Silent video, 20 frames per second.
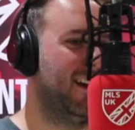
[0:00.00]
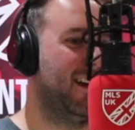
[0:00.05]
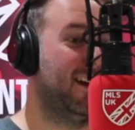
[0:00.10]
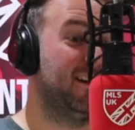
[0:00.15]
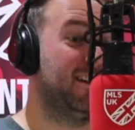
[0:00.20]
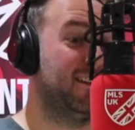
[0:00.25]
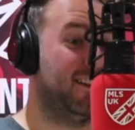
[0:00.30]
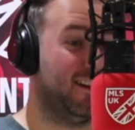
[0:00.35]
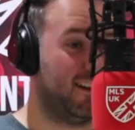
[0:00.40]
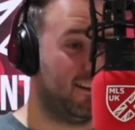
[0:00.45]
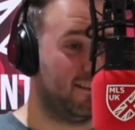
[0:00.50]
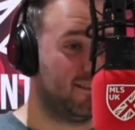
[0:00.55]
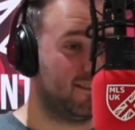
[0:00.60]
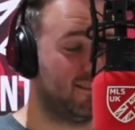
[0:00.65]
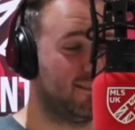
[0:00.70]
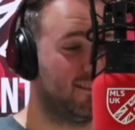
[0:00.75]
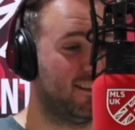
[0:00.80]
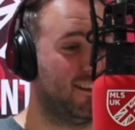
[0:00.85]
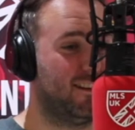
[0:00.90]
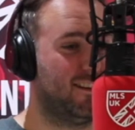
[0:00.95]

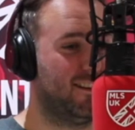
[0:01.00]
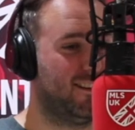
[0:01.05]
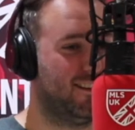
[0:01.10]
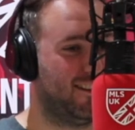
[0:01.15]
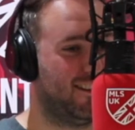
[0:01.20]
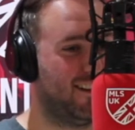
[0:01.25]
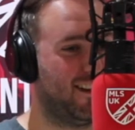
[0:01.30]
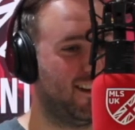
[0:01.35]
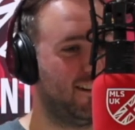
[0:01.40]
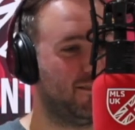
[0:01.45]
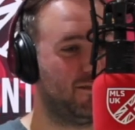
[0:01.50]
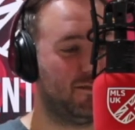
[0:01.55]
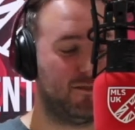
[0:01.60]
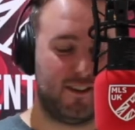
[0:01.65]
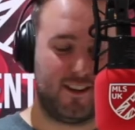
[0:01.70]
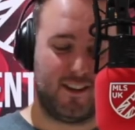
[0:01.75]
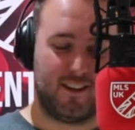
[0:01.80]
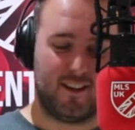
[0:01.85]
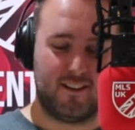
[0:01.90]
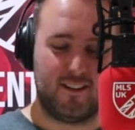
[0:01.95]
Yes.
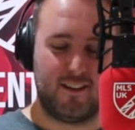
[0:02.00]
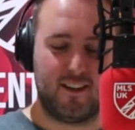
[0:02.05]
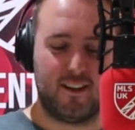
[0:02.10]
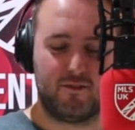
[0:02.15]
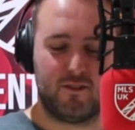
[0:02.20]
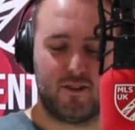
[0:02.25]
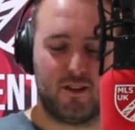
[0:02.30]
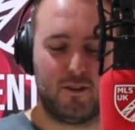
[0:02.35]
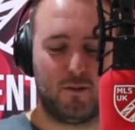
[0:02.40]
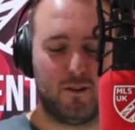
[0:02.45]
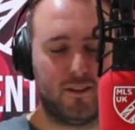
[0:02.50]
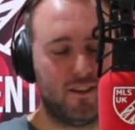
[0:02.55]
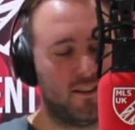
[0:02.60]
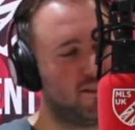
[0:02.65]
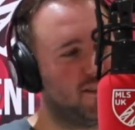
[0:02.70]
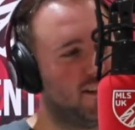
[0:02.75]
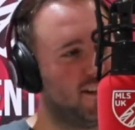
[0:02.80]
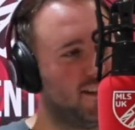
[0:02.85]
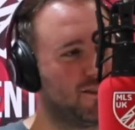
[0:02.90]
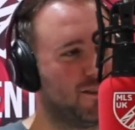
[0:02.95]
You never know what
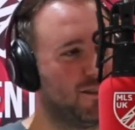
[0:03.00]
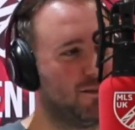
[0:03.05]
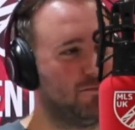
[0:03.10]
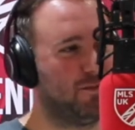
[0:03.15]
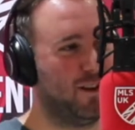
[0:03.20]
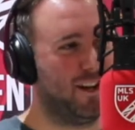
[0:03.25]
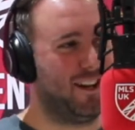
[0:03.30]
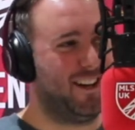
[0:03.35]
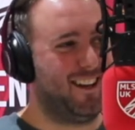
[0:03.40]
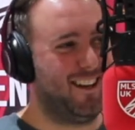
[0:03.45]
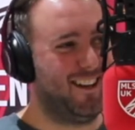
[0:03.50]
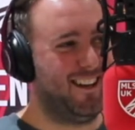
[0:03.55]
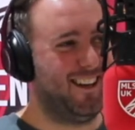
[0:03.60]
this year's could be.